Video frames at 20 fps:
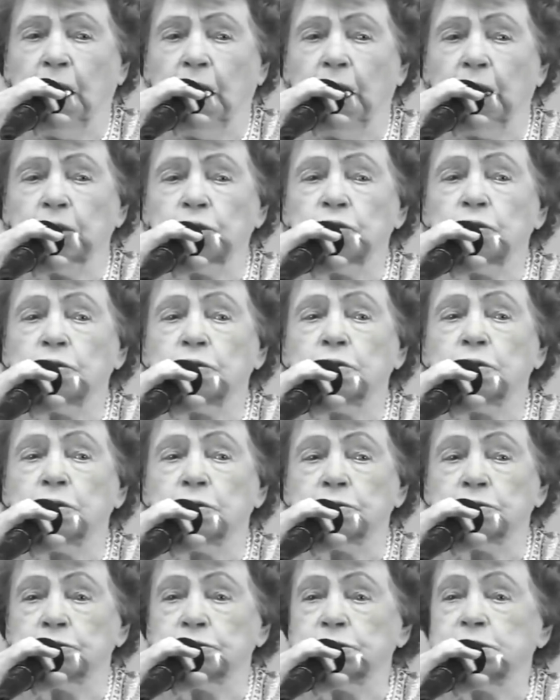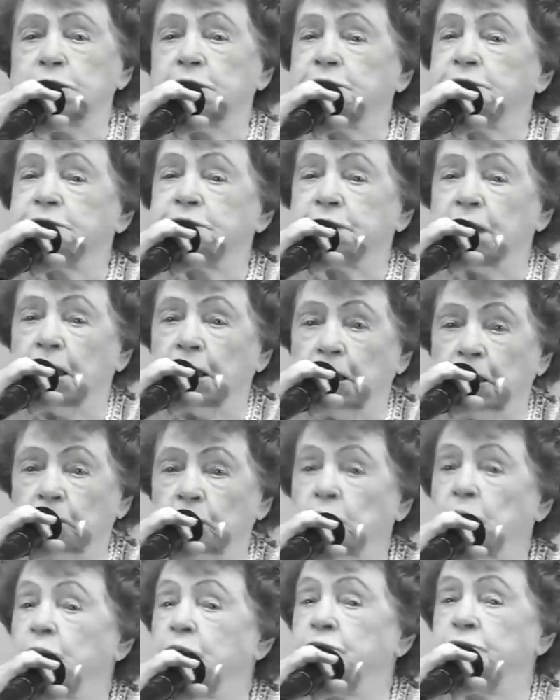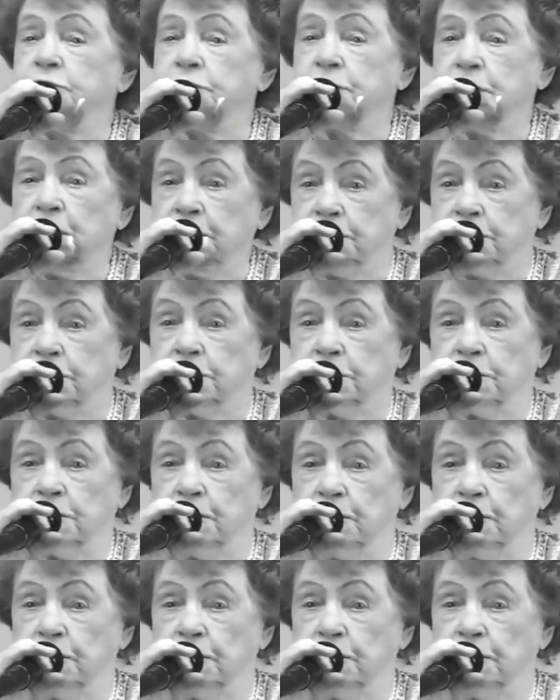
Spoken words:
And you use the same procedure.